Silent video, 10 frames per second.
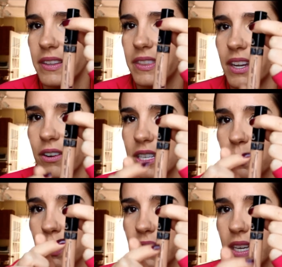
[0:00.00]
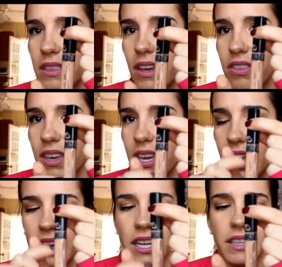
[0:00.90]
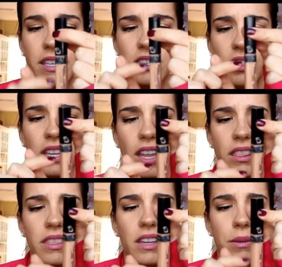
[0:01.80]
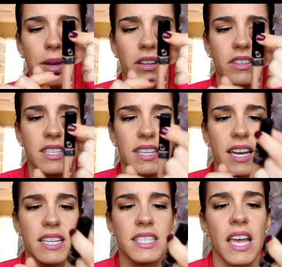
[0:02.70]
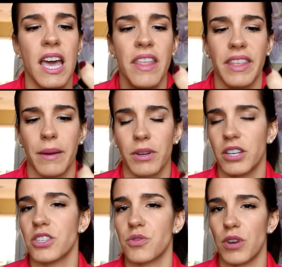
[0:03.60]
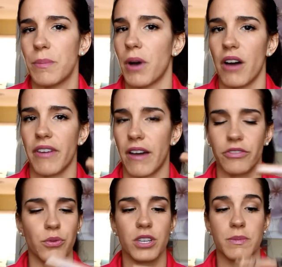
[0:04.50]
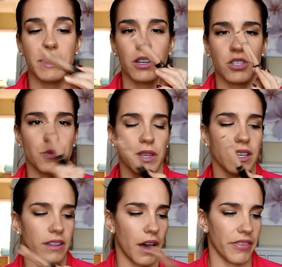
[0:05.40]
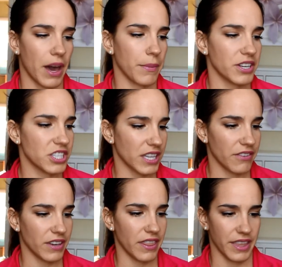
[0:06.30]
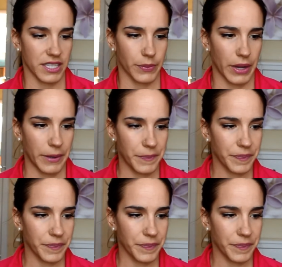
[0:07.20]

there is really nothing in it. It's only a little bit on the sides that I'm going to scrape off afterwards, but there's really not that much left in this one.